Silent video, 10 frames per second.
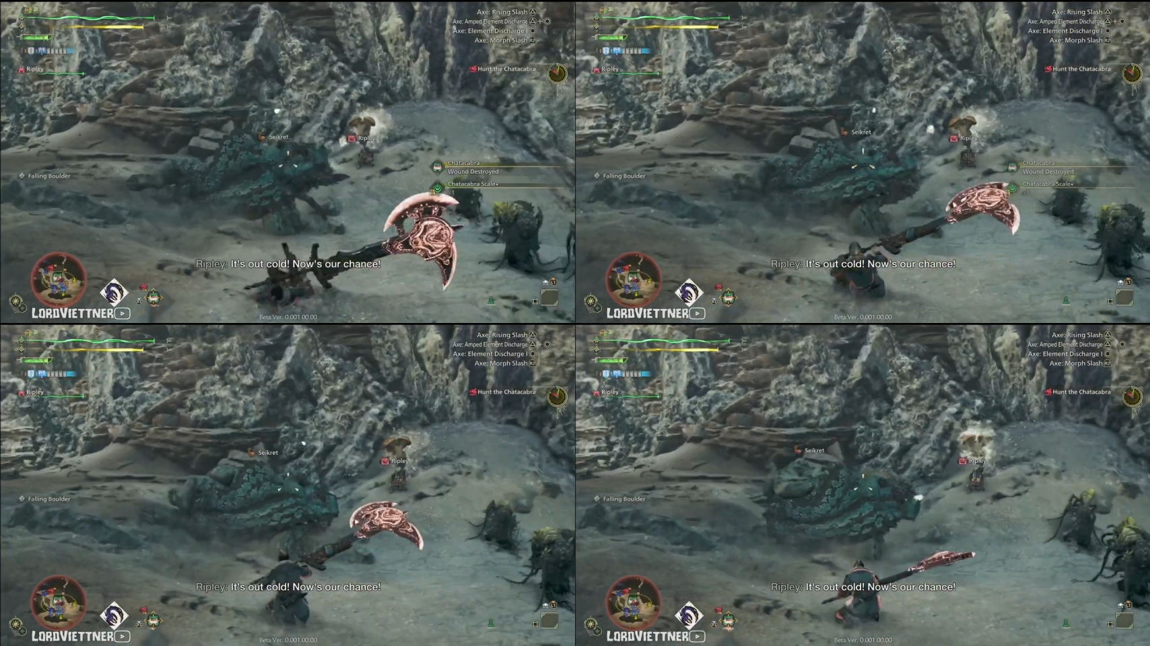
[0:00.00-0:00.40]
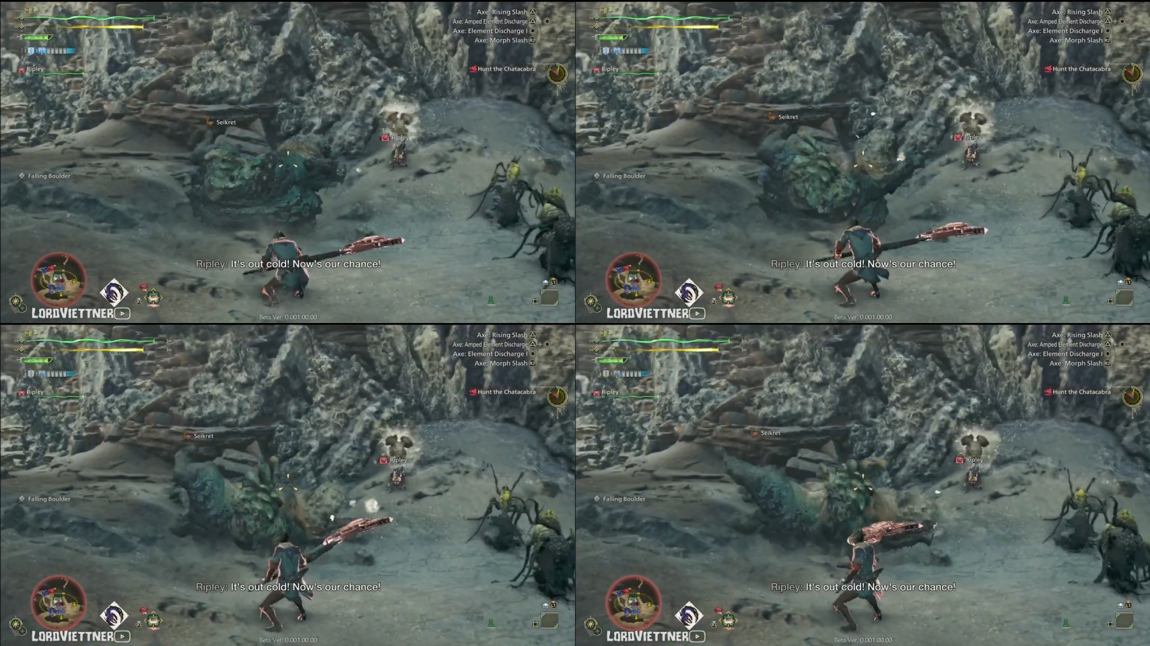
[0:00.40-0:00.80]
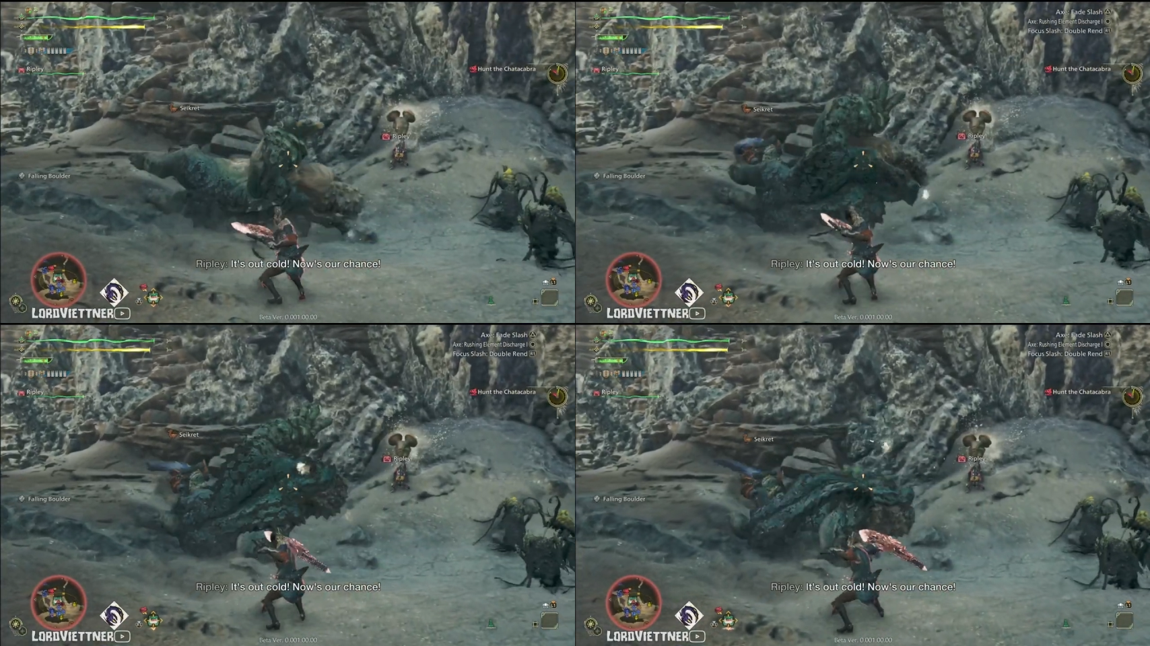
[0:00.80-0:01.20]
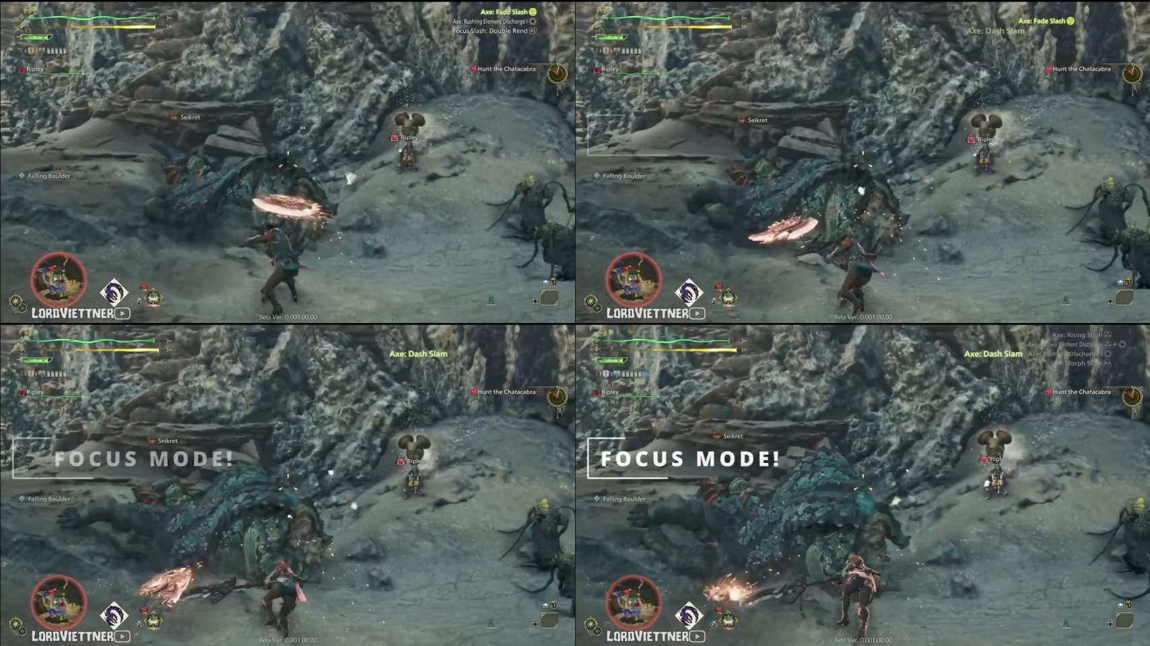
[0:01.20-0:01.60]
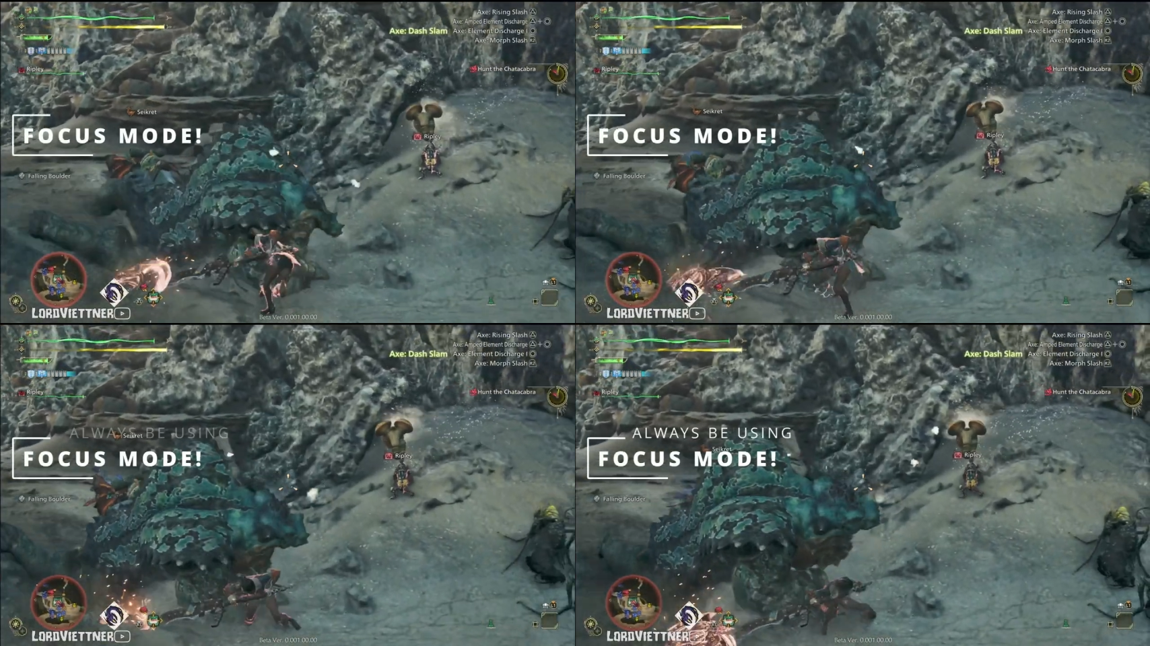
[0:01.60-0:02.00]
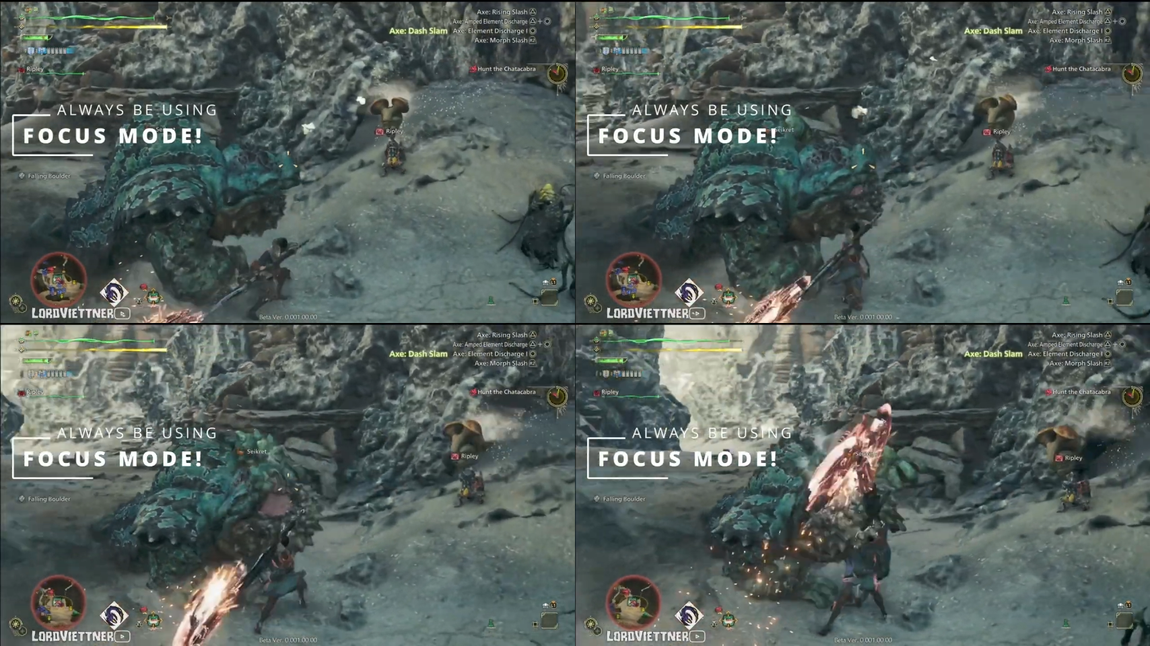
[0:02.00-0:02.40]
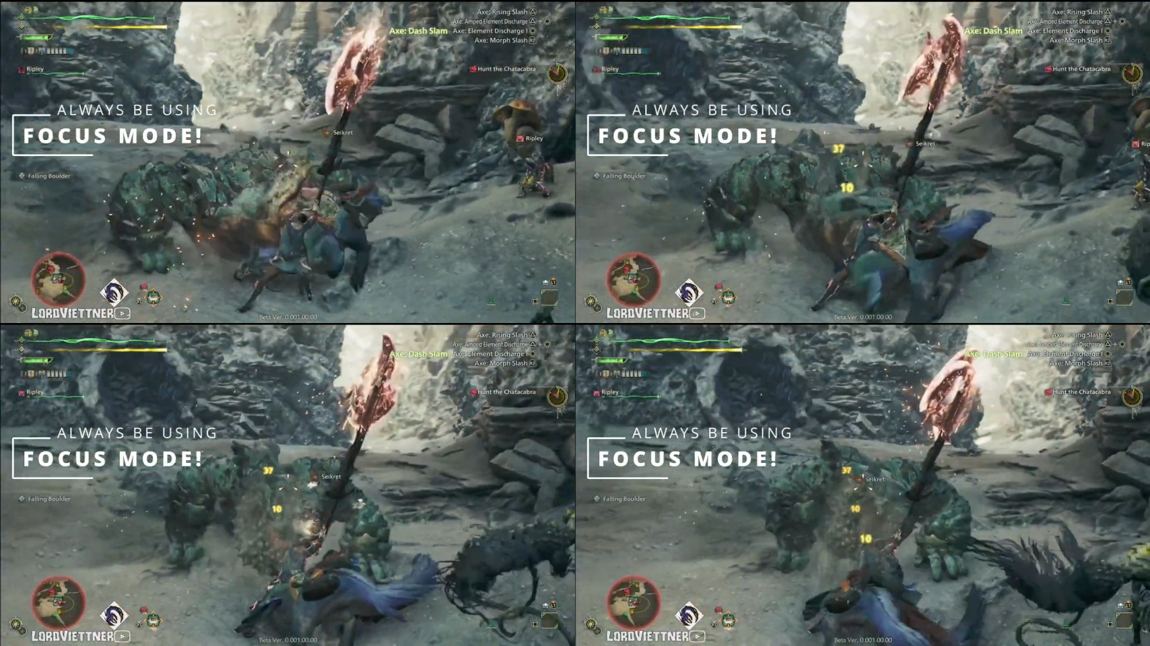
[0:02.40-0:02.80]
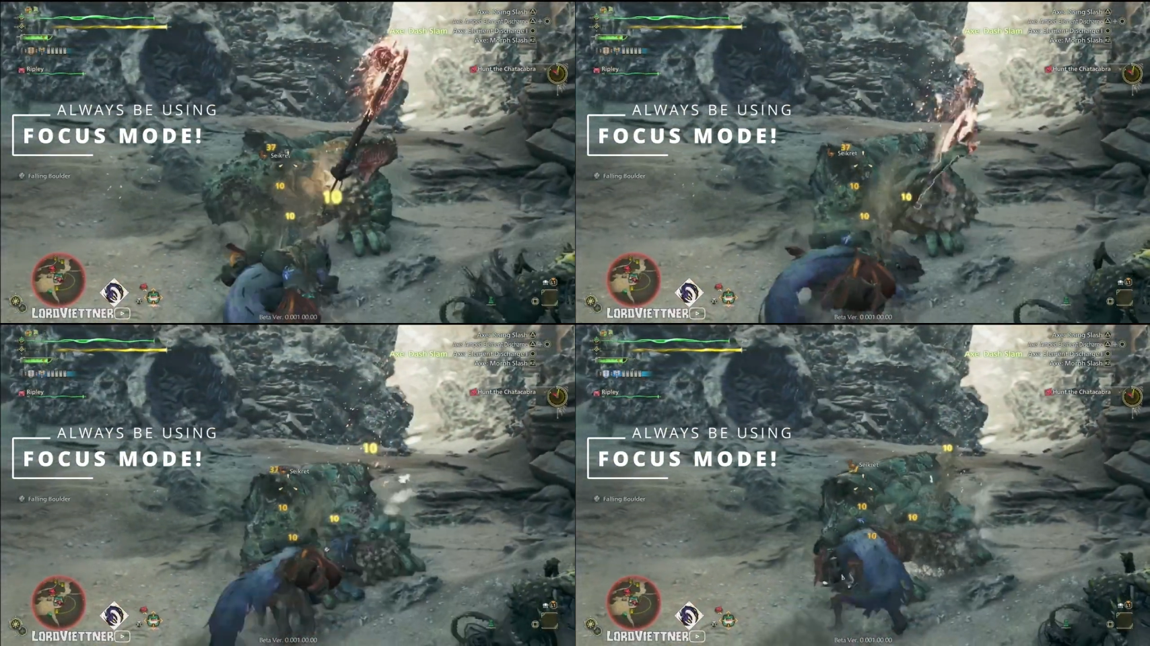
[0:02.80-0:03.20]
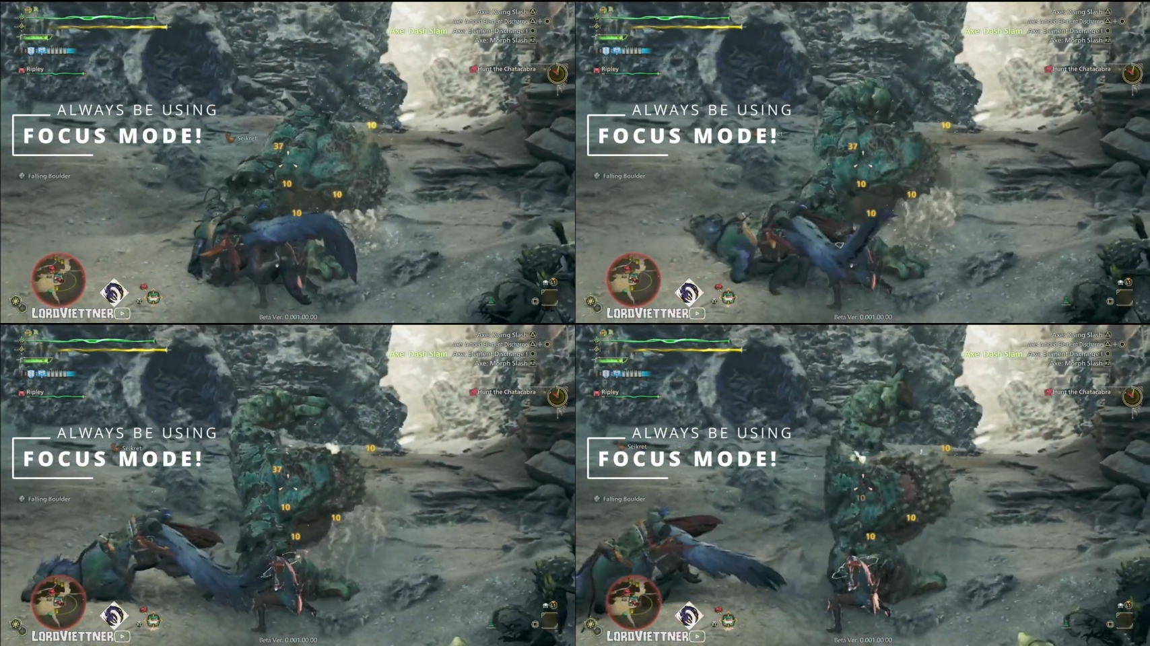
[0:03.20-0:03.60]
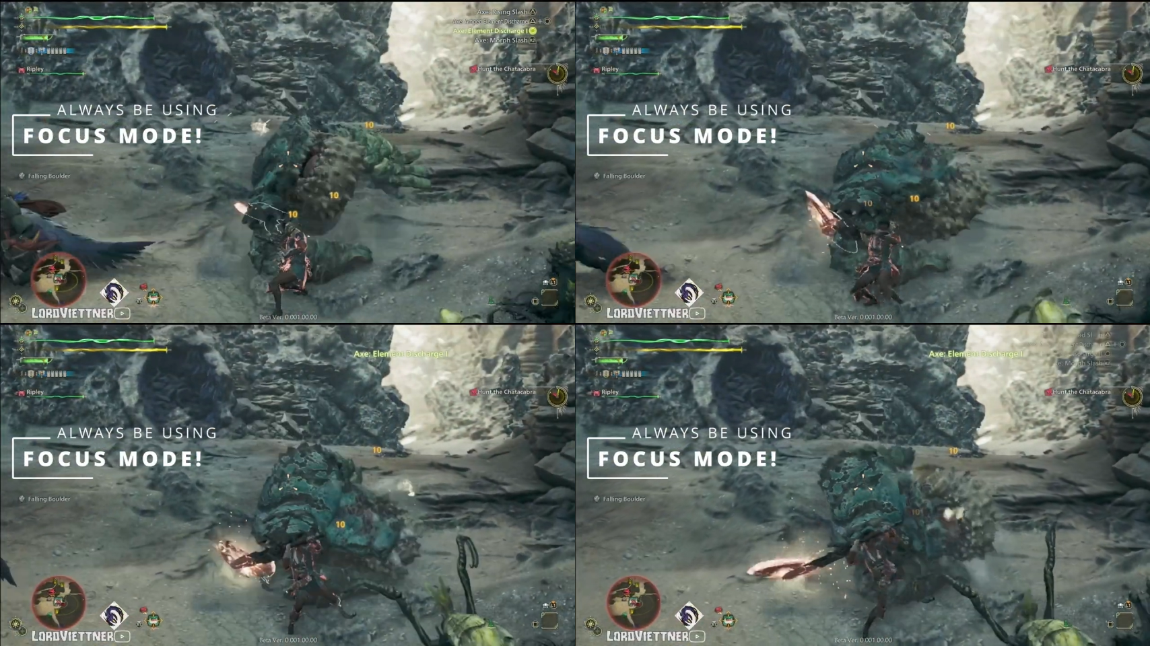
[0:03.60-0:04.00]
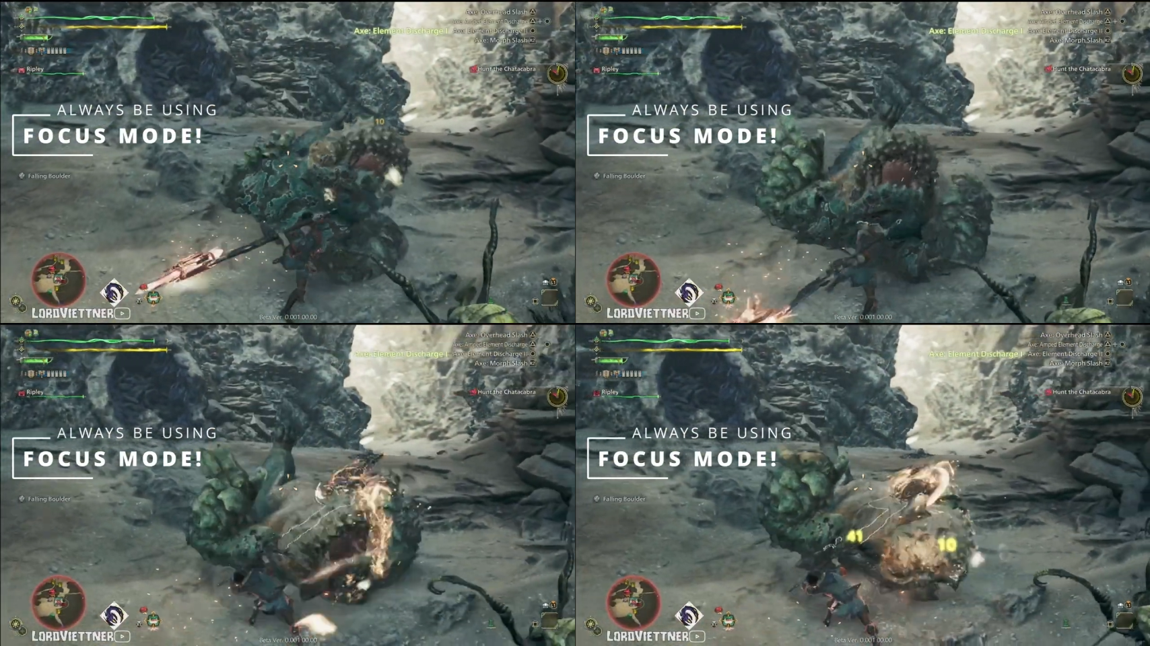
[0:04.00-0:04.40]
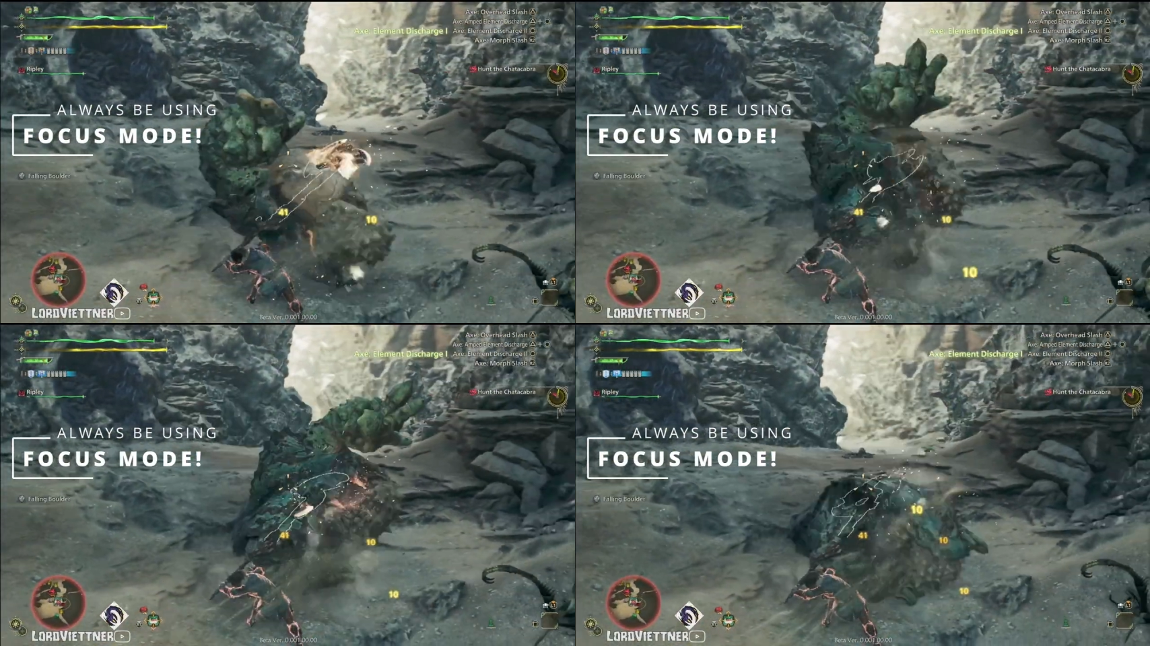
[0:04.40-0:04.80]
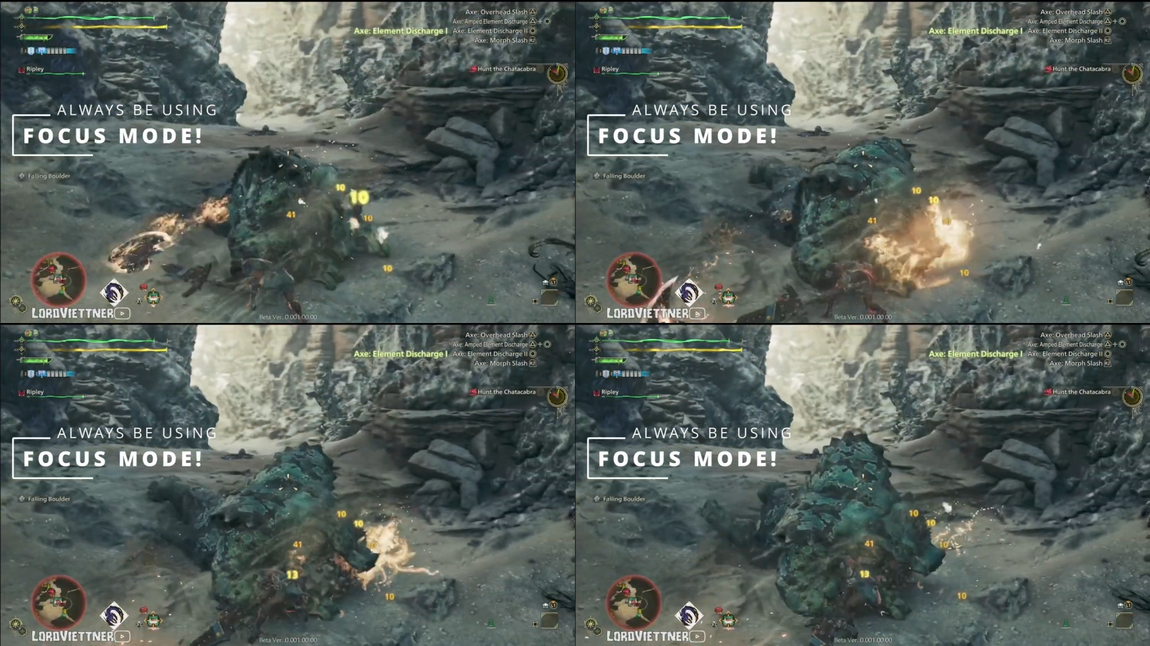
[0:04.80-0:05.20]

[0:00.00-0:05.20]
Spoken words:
[unreadable: no face in view]